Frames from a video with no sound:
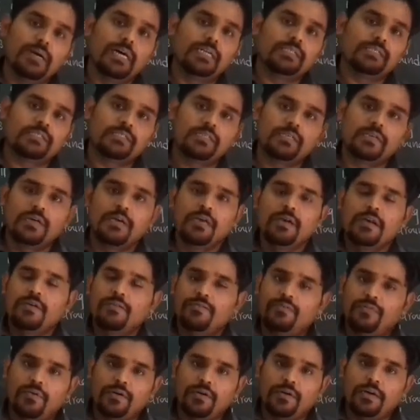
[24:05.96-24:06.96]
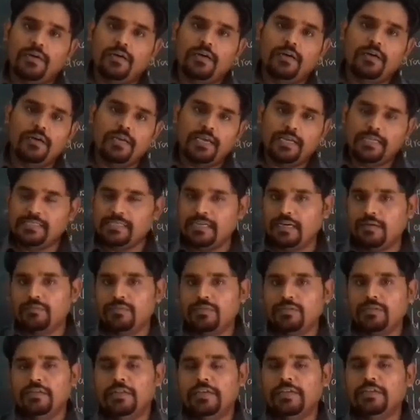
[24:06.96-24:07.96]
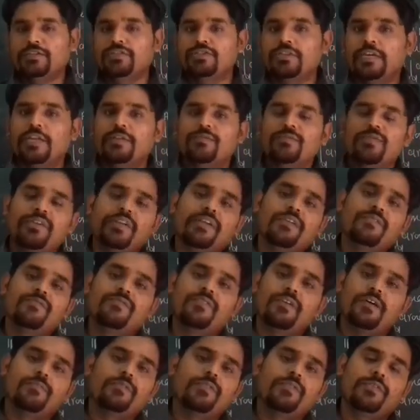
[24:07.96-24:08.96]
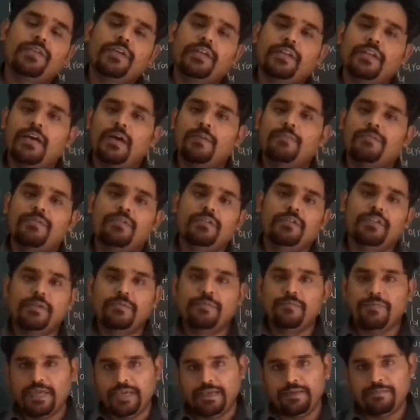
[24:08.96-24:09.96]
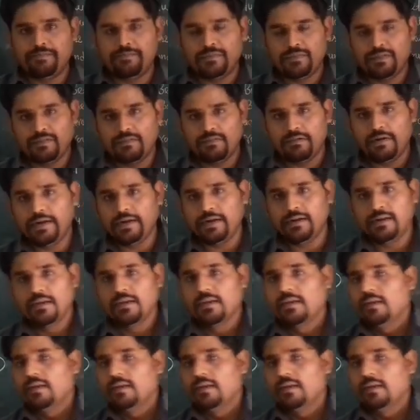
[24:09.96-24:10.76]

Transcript: months. For example, in January, in February, in April, in May, right?